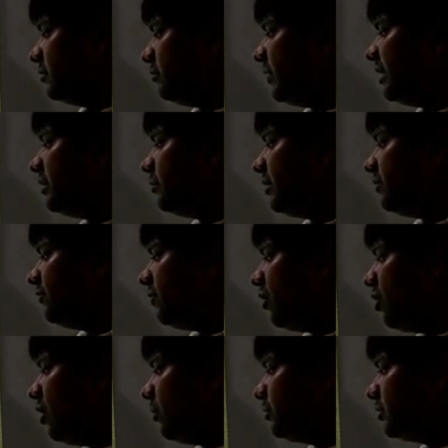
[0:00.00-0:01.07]
multiple
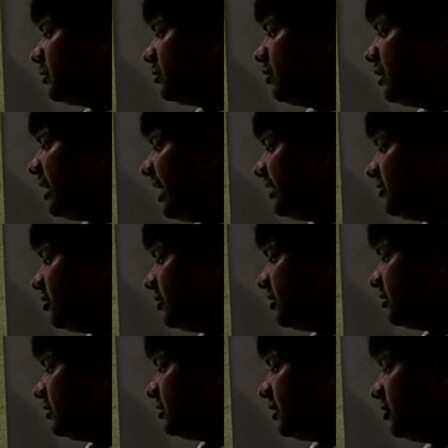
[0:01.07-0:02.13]
flops or
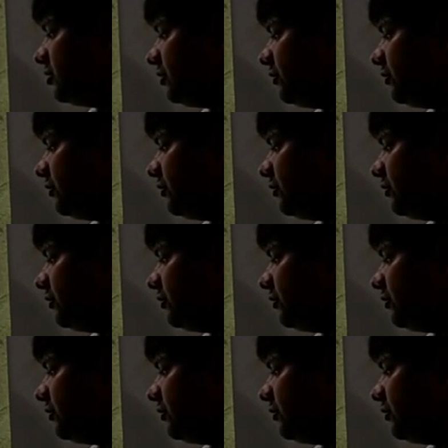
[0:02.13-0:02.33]
latches, register